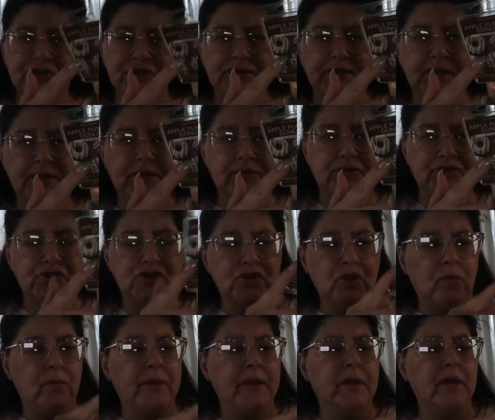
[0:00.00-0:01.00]
just like they're
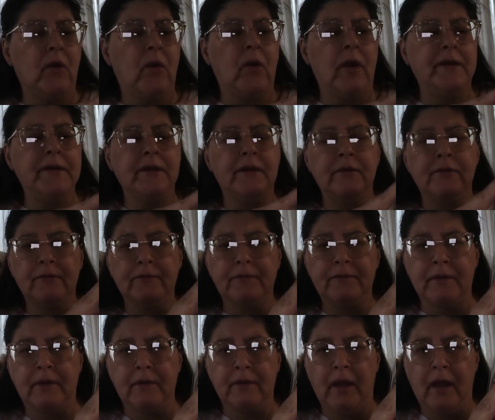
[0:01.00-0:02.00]
showing on here,
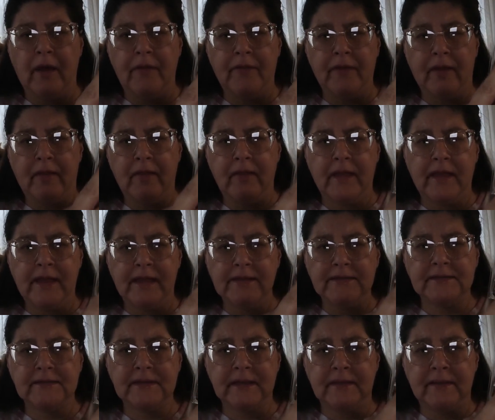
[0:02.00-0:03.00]
the, how the
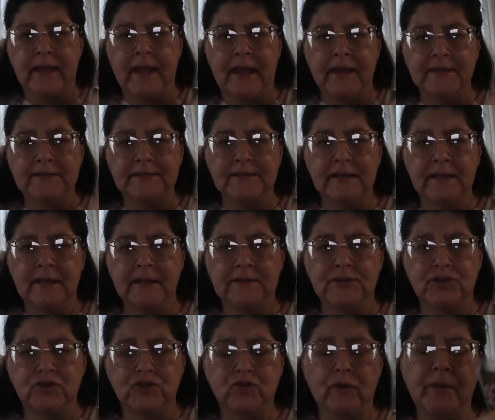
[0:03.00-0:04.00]
glaze and the icing is
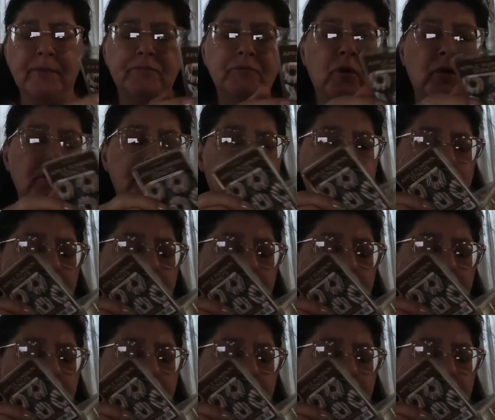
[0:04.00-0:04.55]
striped on the